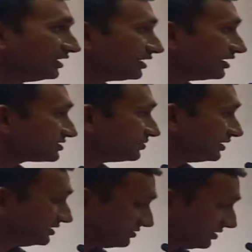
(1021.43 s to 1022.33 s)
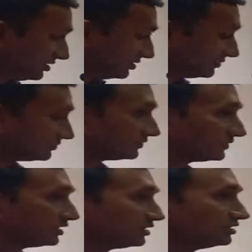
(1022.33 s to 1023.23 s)
Kharsawa district.
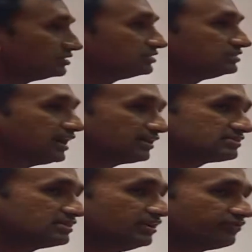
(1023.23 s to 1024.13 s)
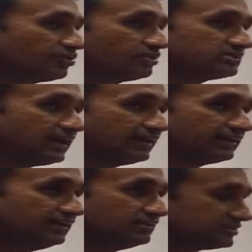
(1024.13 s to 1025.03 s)
Tata Steel, of course, anchoring this